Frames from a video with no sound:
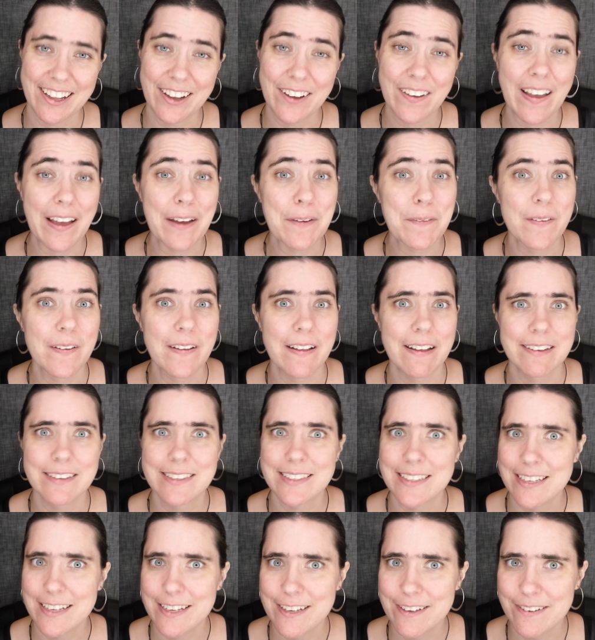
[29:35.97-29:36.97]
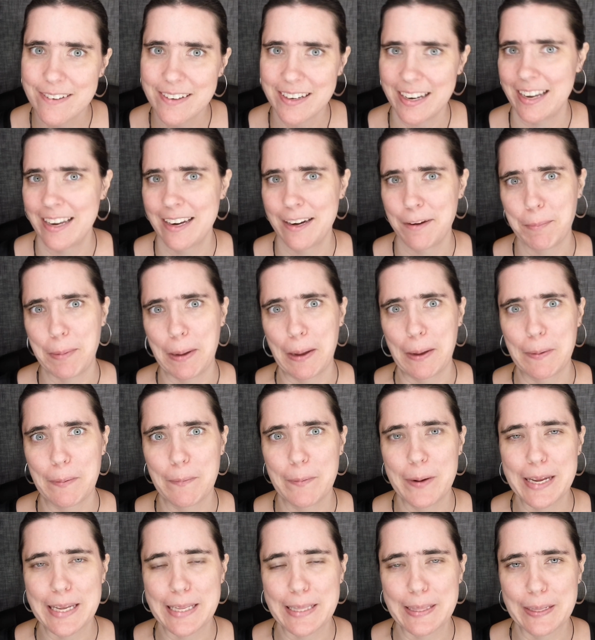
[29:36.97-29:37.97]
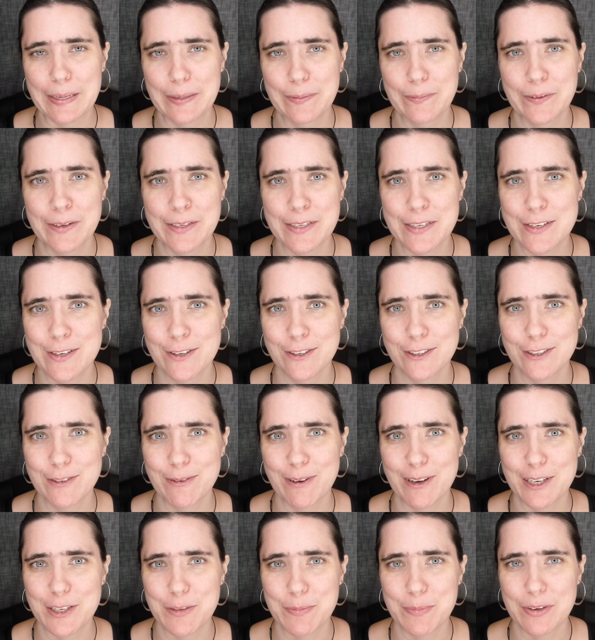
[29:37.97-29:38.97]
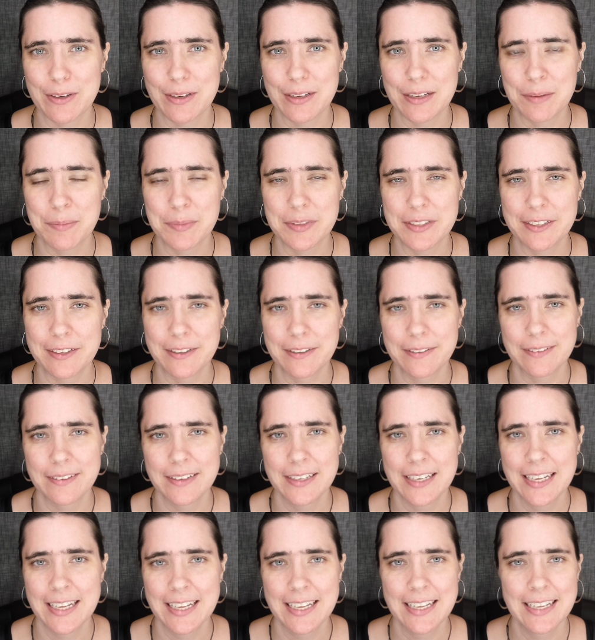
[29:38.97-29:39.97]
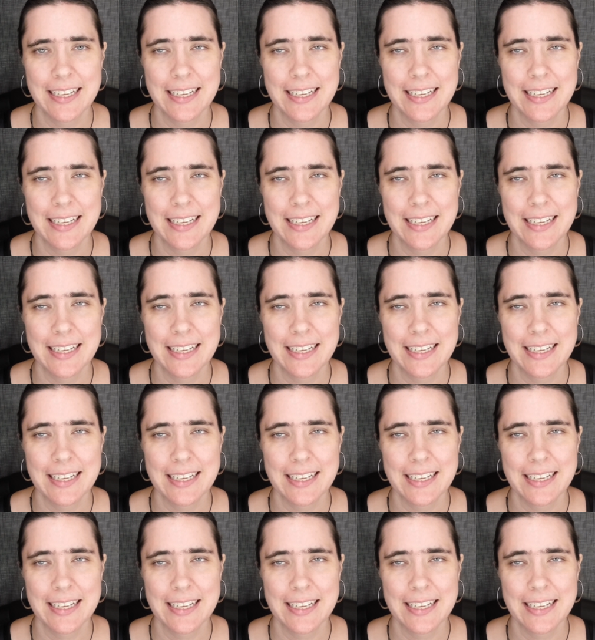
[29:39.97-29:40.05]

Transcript: Okay, well, I'll see you in about a week then once your swatch book comes in.